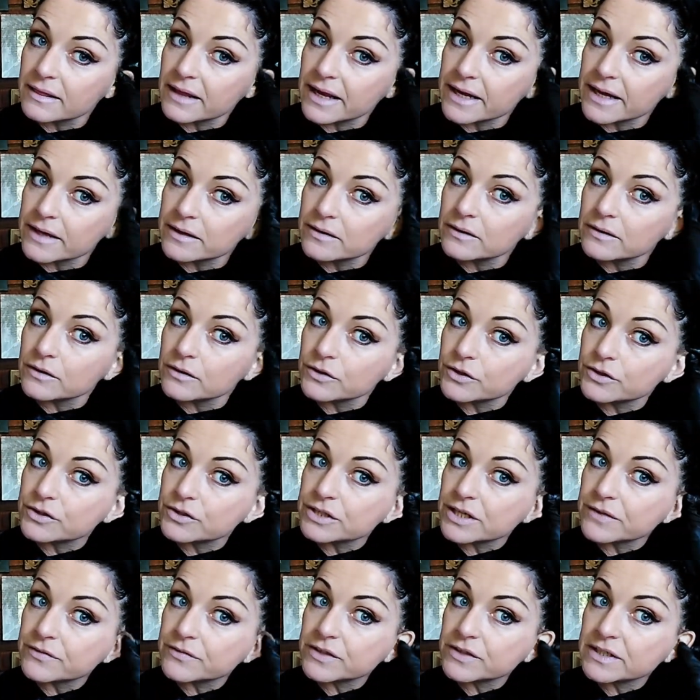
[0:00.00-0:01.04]
then
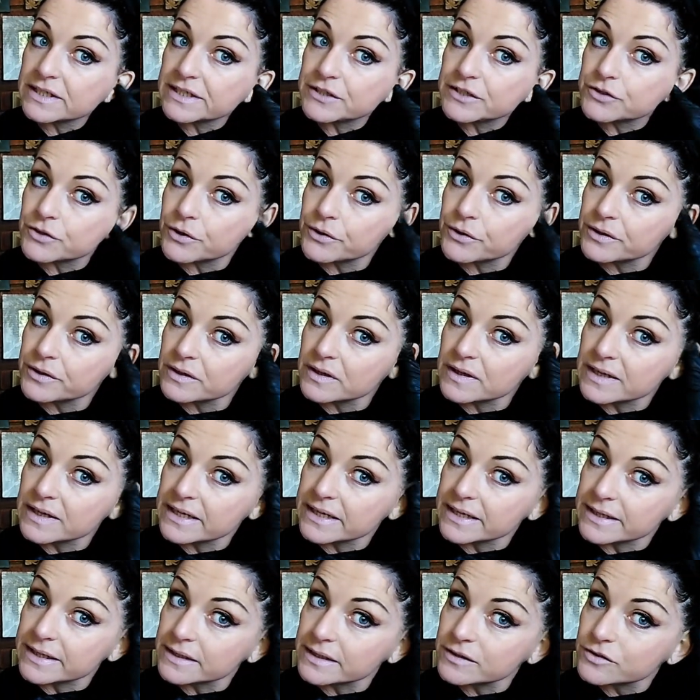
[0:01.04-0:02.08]
you definitely don't
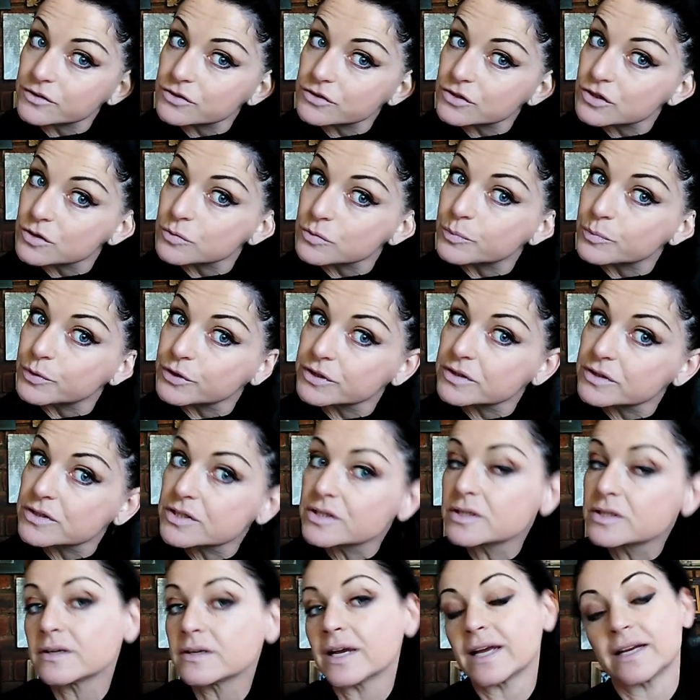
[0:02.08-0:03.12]
need to
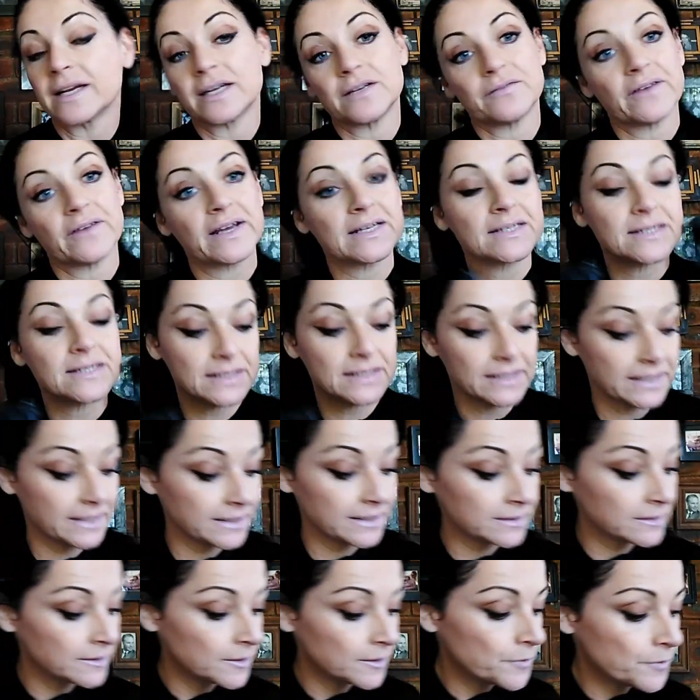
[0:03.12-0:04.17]
put any
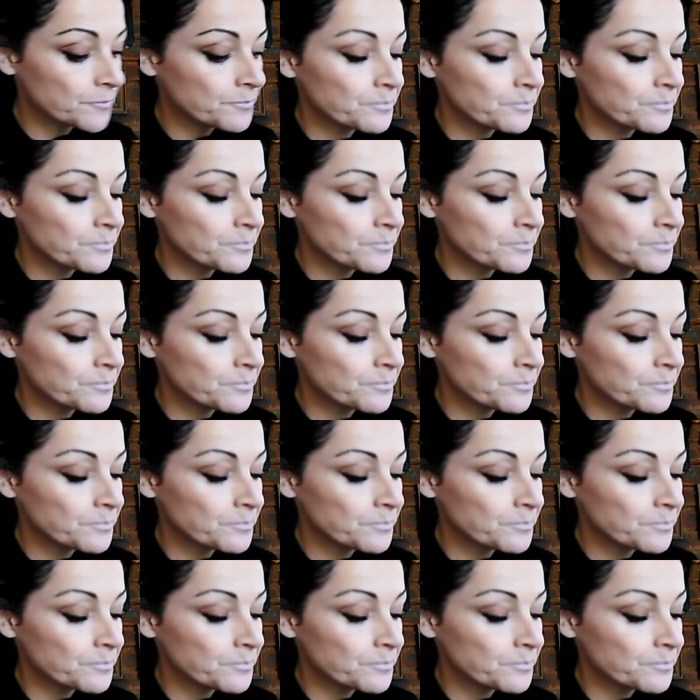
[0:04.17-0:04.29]
Vaseline